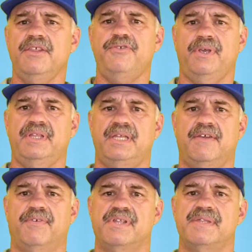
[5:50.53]
illustrate the
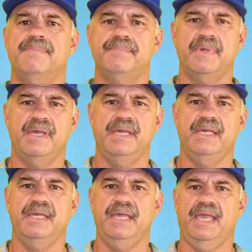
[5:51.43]
difference.
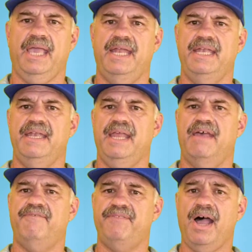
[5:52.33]
And
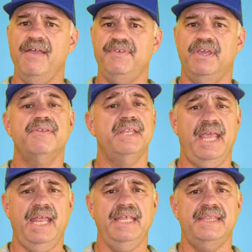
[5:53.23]
at 5 years and
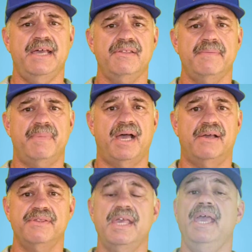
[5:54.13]
80,000 miles,